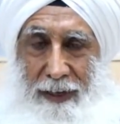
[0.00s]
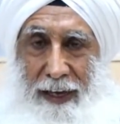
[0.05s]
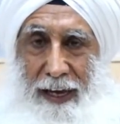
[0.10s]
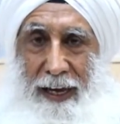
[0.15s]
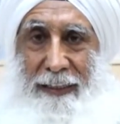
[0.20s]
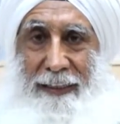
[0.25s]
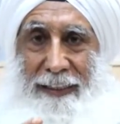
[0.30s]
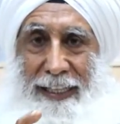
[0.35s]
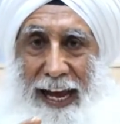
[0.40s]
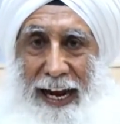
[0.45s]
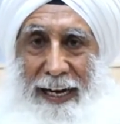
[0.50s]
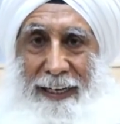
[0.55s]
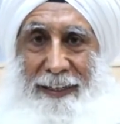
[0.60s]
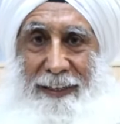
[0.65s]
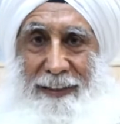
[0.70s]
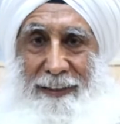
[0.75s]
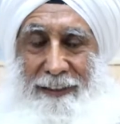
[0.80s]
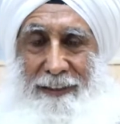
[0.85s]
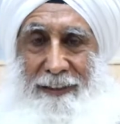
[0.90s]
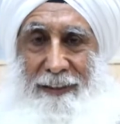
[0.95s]
And that
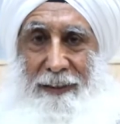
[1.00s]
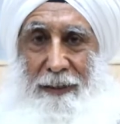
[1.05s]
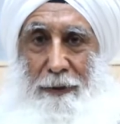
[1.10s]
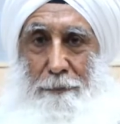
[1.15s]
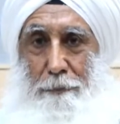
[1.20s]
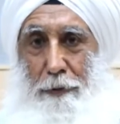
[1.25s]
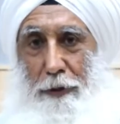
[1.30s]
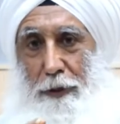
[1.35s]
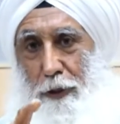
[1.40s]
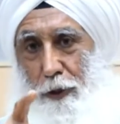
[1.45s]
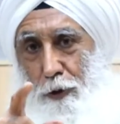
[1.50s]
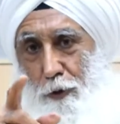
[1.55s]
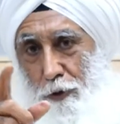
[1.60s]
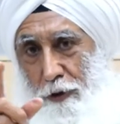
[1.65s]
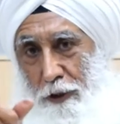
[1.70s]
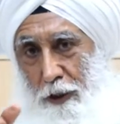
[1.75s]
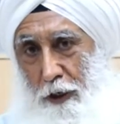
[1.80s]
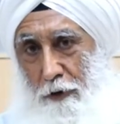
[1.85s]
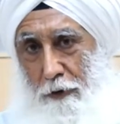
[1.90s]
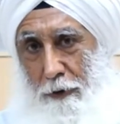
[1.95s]
is
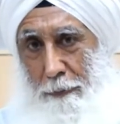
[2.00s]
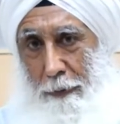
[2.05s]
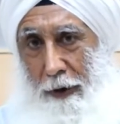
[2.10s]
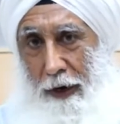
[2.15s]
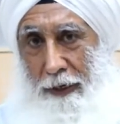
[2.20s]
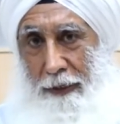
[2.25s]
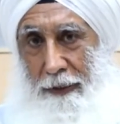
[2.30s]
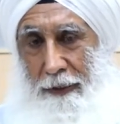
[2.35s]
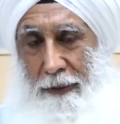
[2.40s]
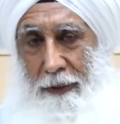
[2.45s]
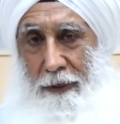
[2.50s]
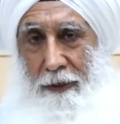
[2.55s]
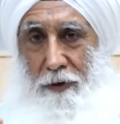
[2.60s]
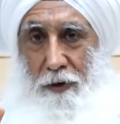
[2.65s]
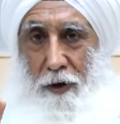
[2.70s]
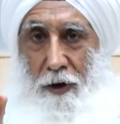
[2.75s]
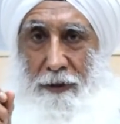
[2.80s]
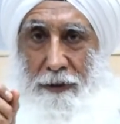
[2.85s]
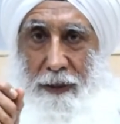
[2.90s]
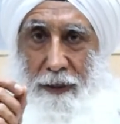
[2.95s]
produced in our body
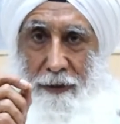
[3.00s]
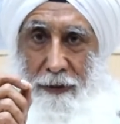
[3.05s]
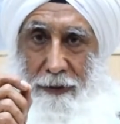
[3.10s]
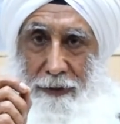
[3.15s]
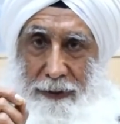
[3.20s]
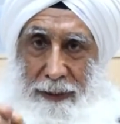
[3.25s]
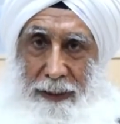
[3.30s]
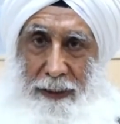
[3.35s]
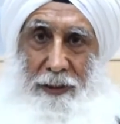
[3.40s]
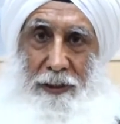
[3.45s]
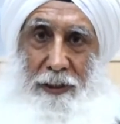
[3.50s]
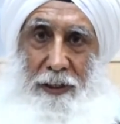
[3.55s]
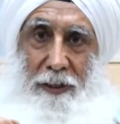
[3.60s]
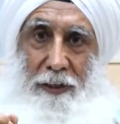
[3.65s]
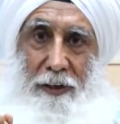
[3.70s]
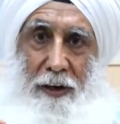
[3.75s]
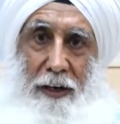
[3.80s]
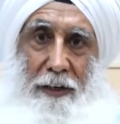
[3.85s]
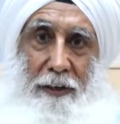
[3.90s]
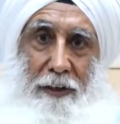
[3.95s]
called the conditioned
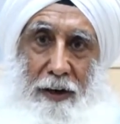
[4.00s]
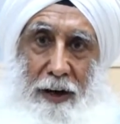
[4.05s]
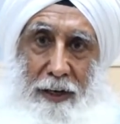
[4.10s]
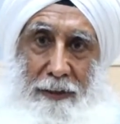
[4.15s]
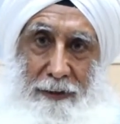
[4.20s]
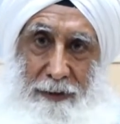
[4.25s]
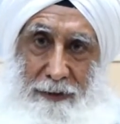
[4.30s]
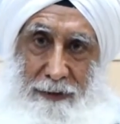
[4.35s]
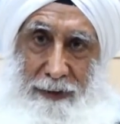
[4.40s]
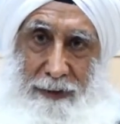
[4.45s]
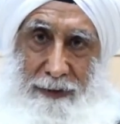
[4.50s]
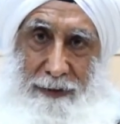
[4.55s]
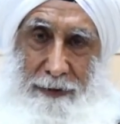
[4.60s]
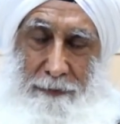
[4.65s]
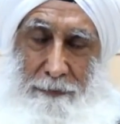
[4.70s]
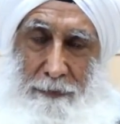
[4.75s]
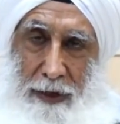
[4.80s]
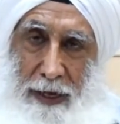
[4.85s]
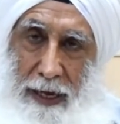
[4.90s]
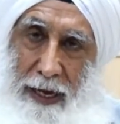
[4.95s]
unconsciousness.
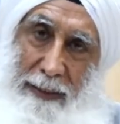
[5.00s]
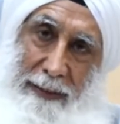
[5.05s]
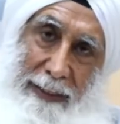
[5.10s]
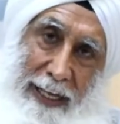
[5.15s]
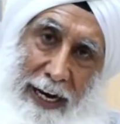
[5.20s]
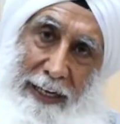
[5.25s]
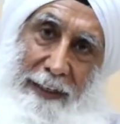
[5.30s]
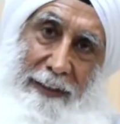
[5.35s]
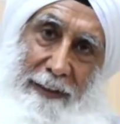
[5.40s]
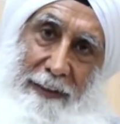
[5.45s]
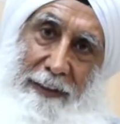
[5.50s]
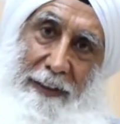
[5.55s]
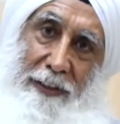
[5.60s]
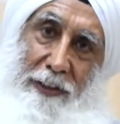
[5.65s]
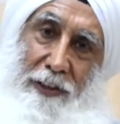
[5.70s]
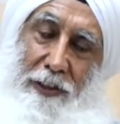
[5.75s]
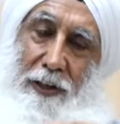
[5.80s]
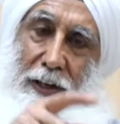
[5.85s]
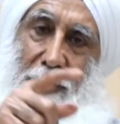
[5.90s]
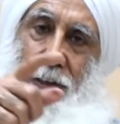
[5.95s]
And that
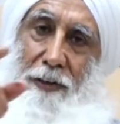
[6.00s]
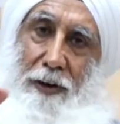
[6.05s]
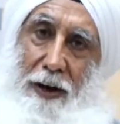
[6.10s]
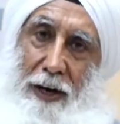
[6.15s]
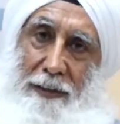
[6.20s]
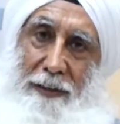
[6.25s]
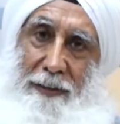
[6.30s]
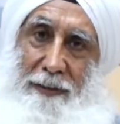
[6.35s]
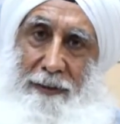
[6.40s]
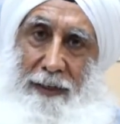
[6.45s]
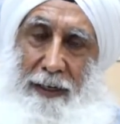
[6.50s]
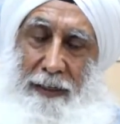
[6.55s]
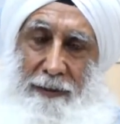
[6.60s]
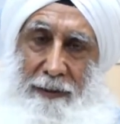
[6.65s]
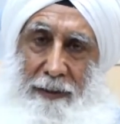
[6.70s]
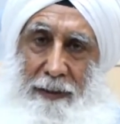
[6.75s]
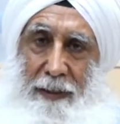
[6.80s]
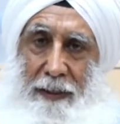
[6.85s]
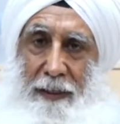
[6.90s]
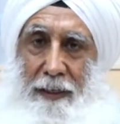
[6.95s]
conditioned unconsciousness
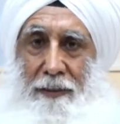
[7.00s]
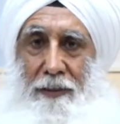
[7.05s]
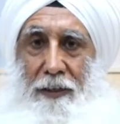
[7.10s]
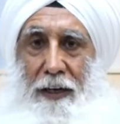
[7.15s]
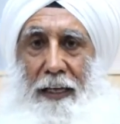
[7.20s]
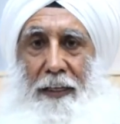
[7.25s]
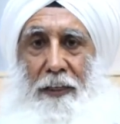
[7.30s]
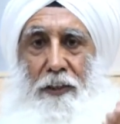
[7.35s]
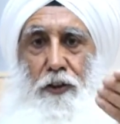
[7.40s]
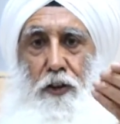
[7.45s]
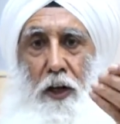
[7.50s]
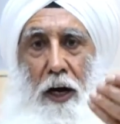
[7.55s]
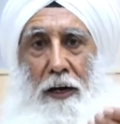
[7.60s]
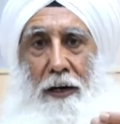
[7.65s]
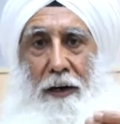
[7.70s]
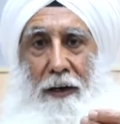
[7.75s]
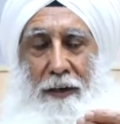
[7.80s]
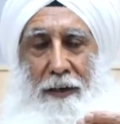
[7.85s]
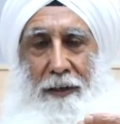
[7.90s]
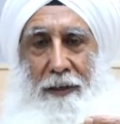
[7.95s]
is like a
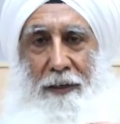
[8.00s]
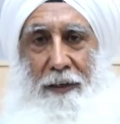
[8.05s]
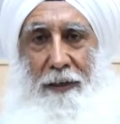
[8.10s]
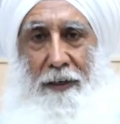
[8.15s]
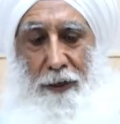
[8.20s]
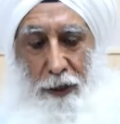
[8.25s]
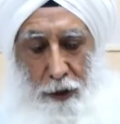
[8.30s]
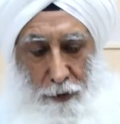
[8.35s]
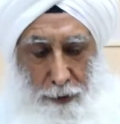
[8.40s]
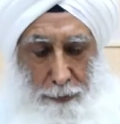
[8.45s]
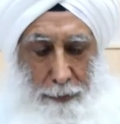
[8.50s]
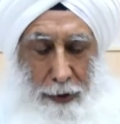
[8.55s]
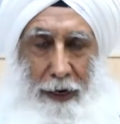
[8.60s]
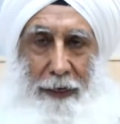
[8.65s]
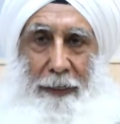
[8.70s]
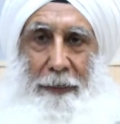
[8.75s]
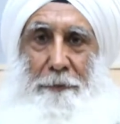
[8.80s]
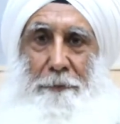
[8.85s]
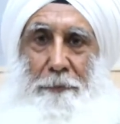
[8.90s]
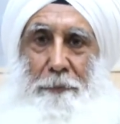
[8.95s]
jungle in our
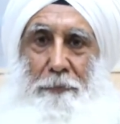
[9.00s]
body.